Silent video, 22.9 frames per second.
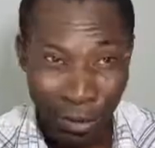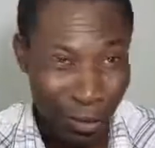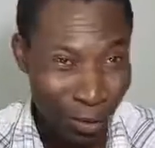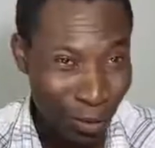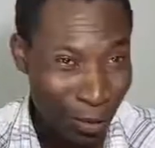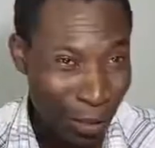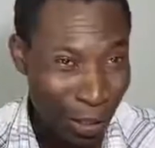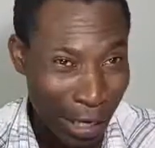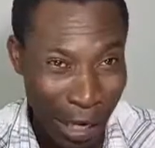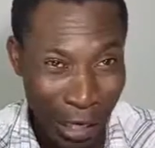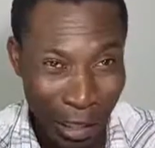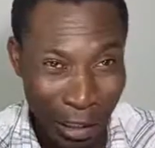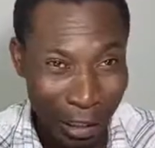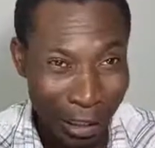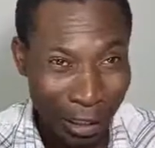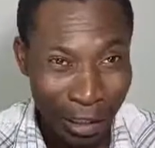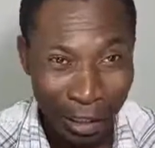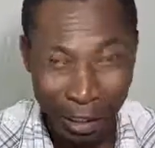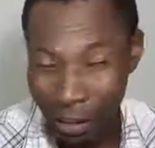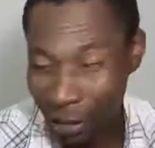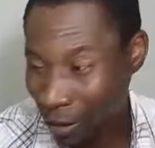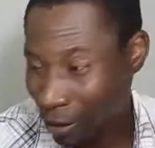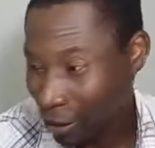likely
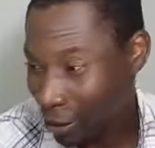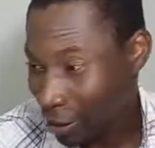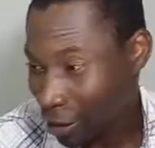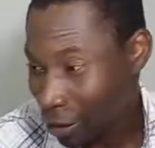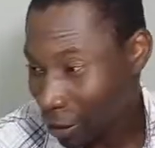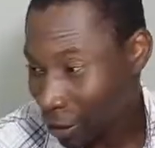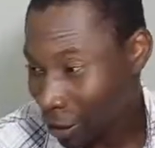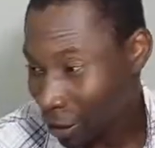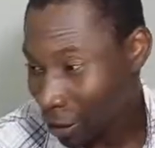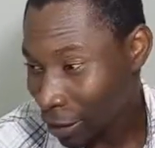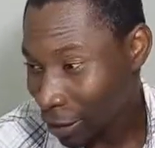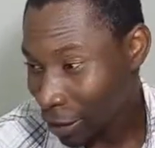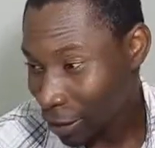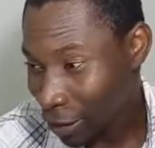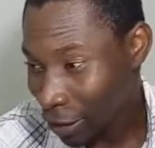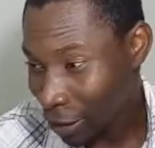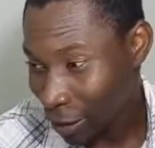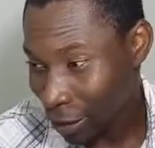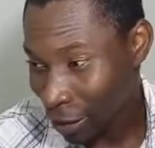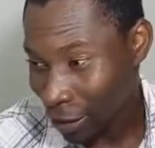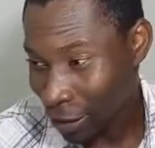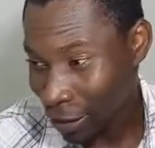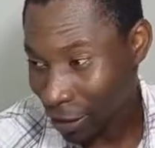
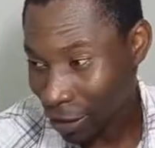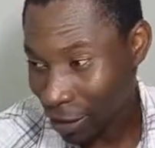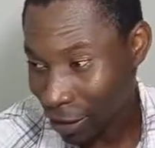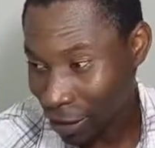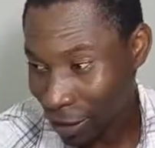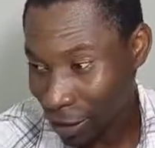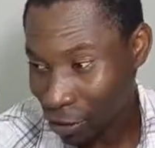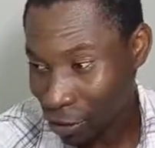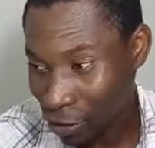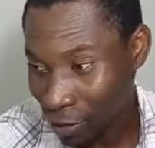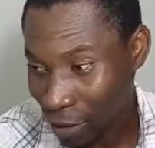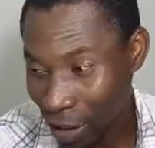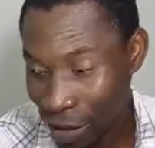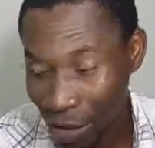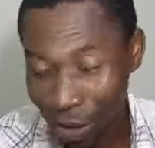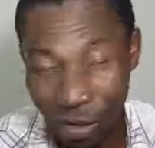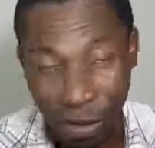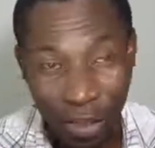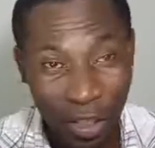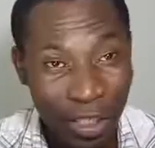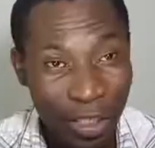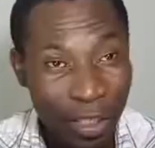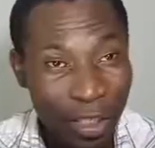that they will be
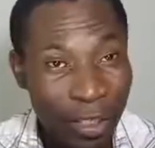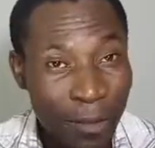dishonest.